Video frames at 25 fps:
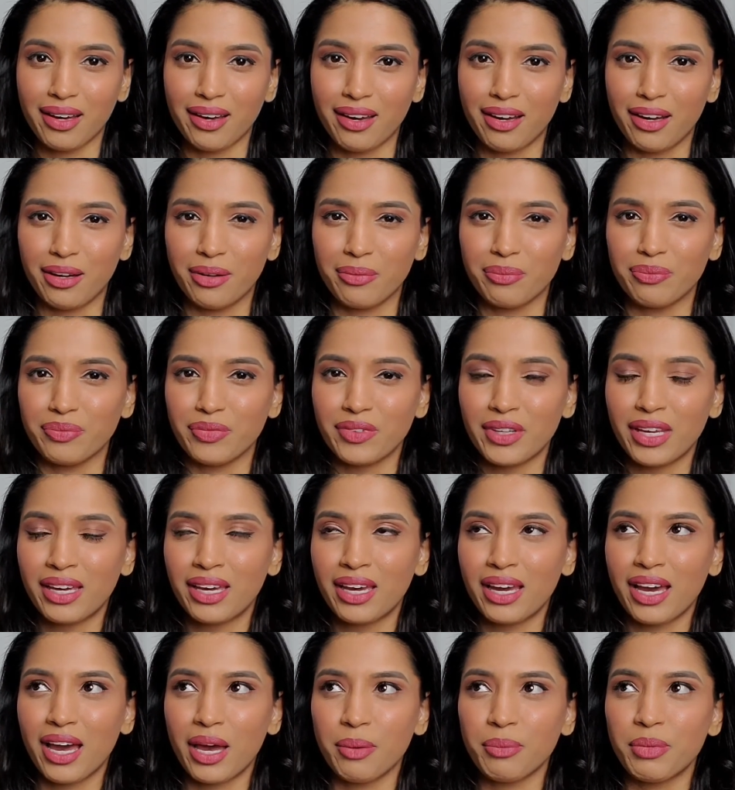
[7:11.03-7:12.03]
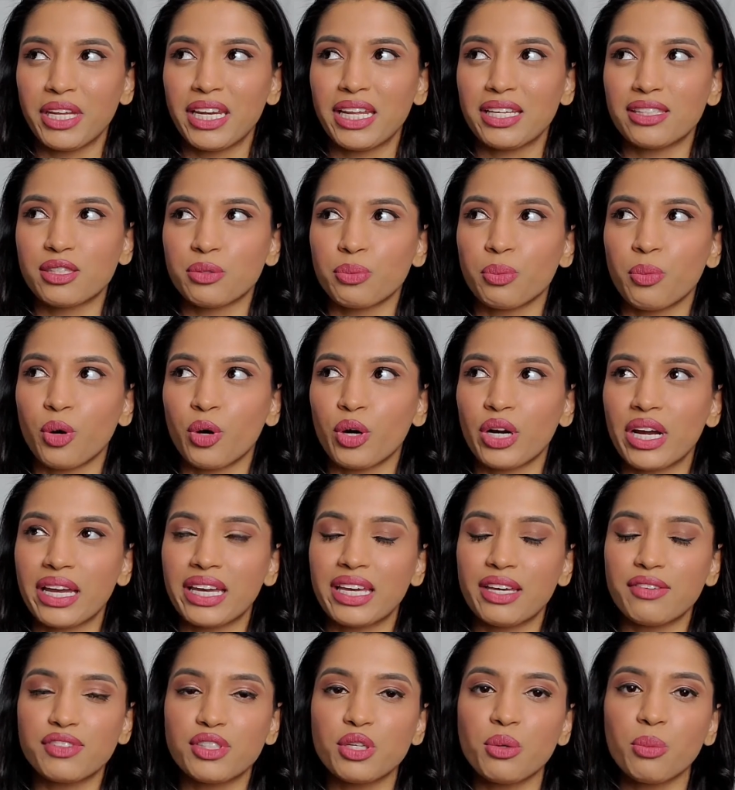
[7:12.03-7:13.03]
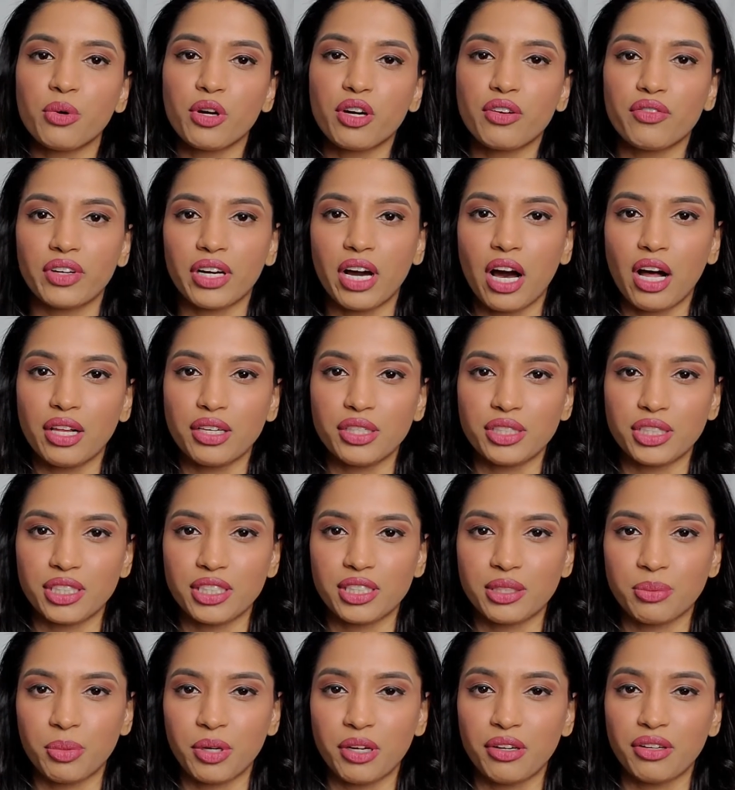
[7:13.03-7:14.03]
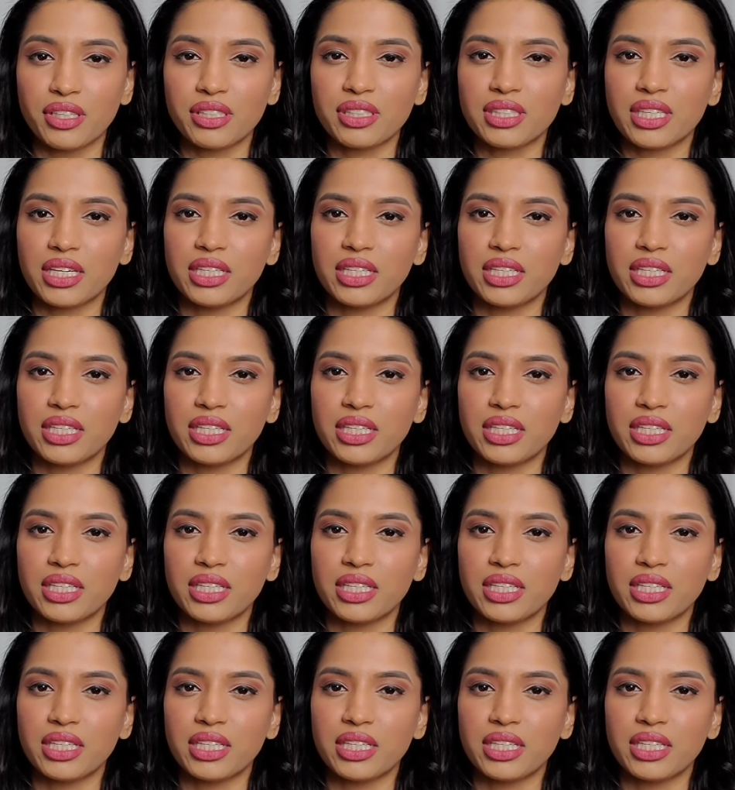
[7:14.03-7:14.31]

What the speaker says: I mean, it gives you more of a college experience.